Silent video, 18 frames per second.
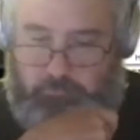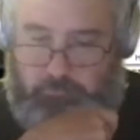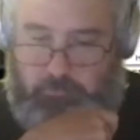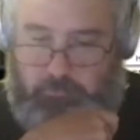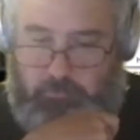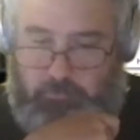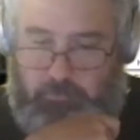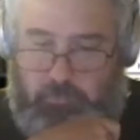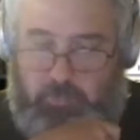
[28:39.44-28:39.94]

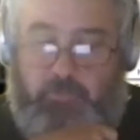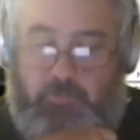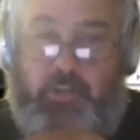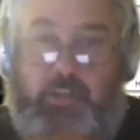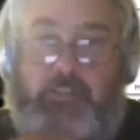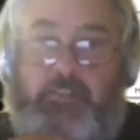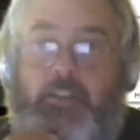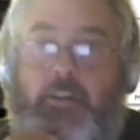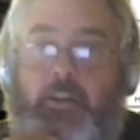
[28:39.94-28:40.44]
30
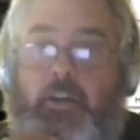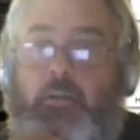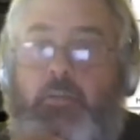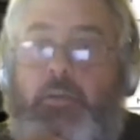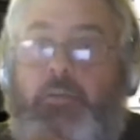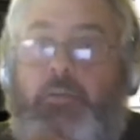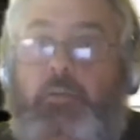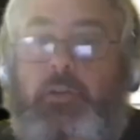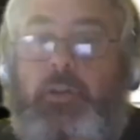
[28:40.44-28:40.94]
at
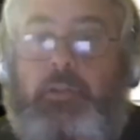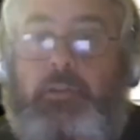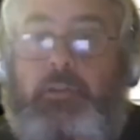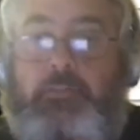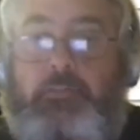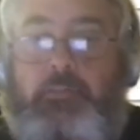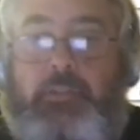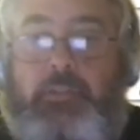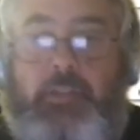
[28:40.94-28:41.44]
Wagga
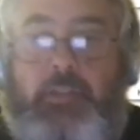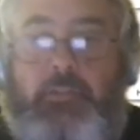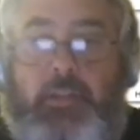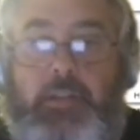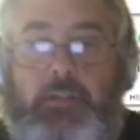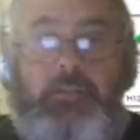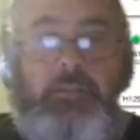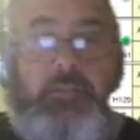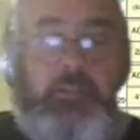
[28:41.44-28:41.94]
this evening.
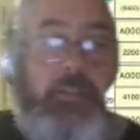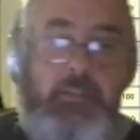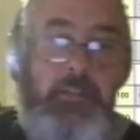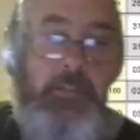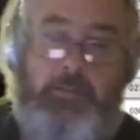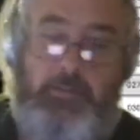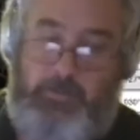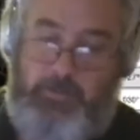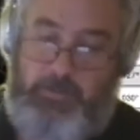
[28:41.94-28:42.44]
So
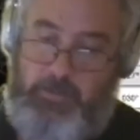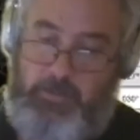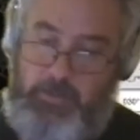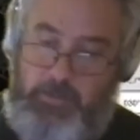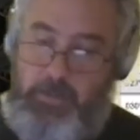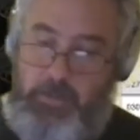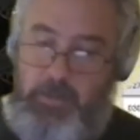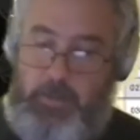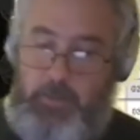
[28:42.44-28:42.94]

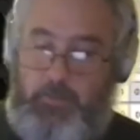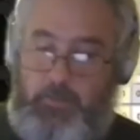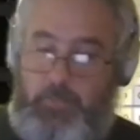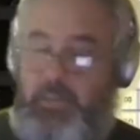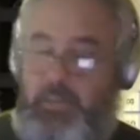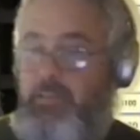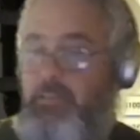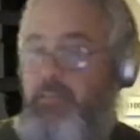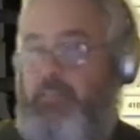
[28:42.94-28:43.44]
it
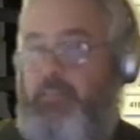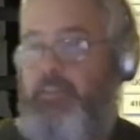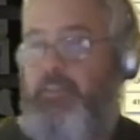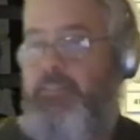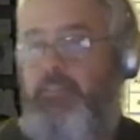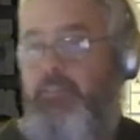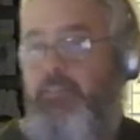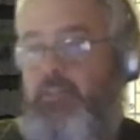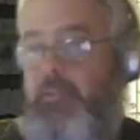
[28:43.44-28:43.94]
doesn't
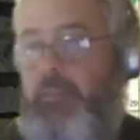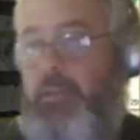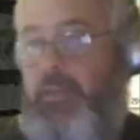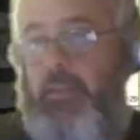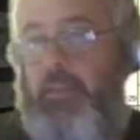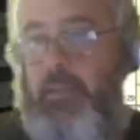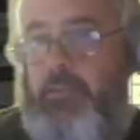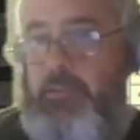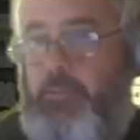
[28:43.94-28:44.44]
necessarily
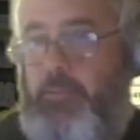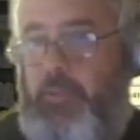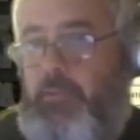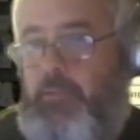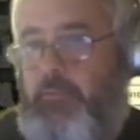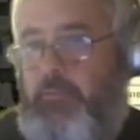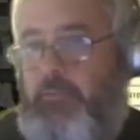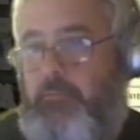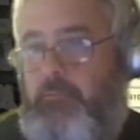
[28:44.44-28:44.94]
mean that's the
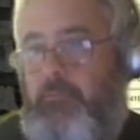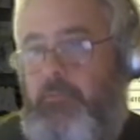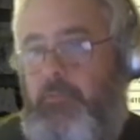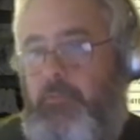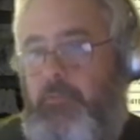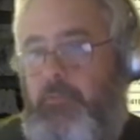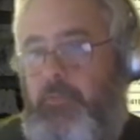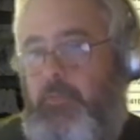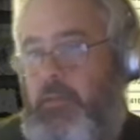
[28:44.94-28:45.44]
best
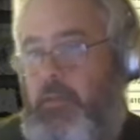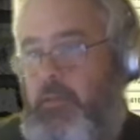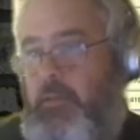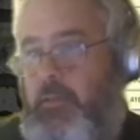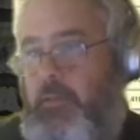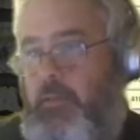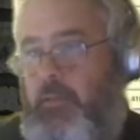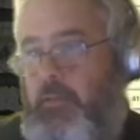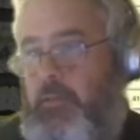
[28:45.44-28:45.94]
runway.
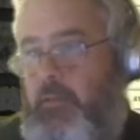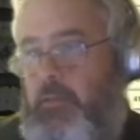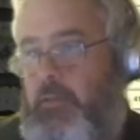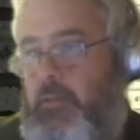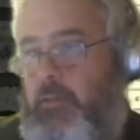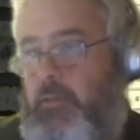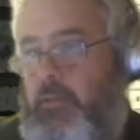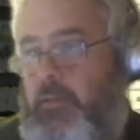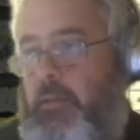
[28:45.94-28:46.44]

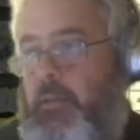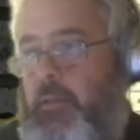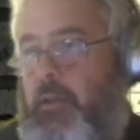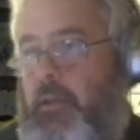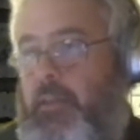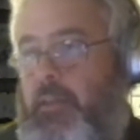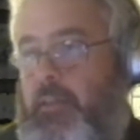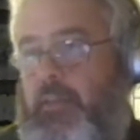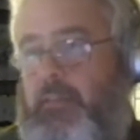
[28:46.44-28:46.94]

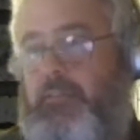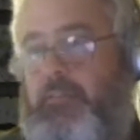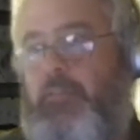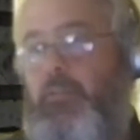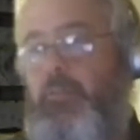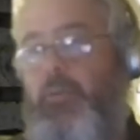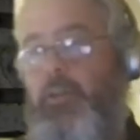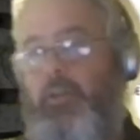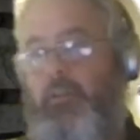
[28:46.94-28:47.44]
Yes,
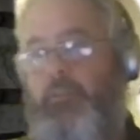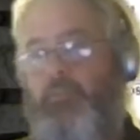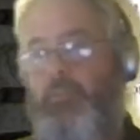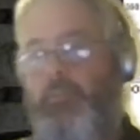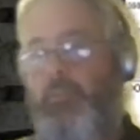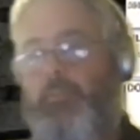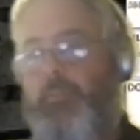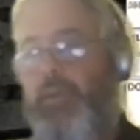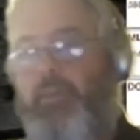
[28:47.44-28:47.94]
so when I
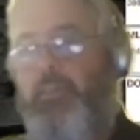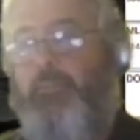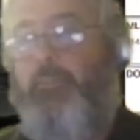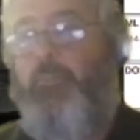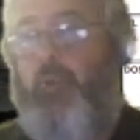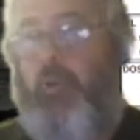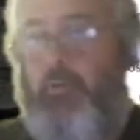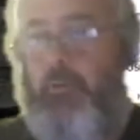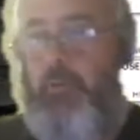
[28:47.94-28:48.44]
talk about
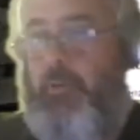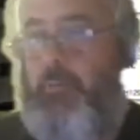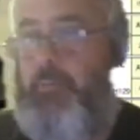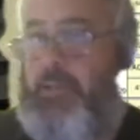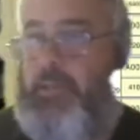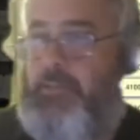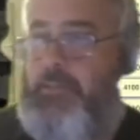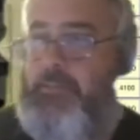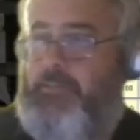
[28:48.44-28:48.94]
Pro, I
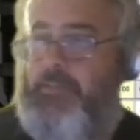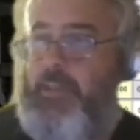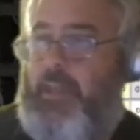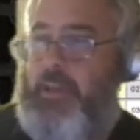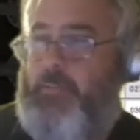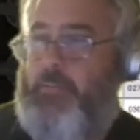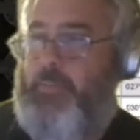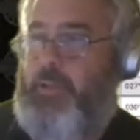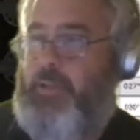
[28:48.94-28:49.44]
mean
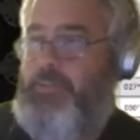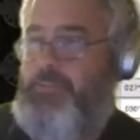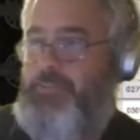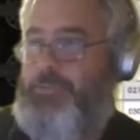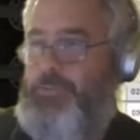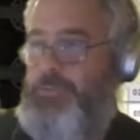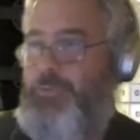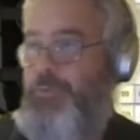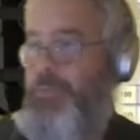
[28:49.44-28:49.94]
Standard
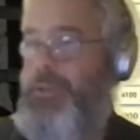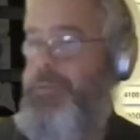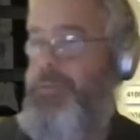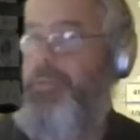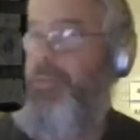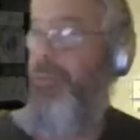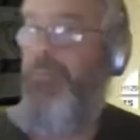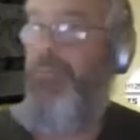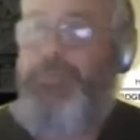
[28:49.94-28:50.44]
Plus or
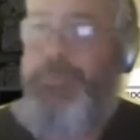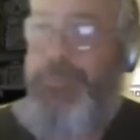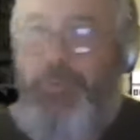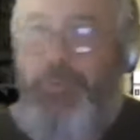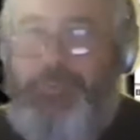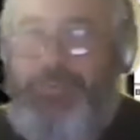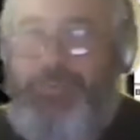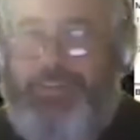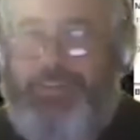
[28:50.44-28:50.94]
Premium
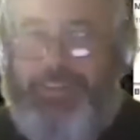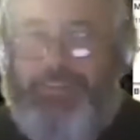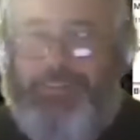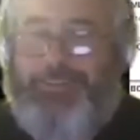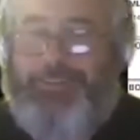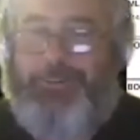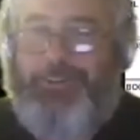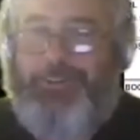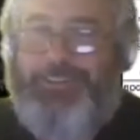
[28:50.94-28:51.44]
subscription,
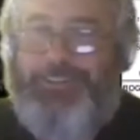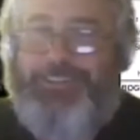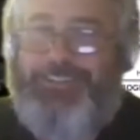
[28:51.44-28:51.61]
that's correct.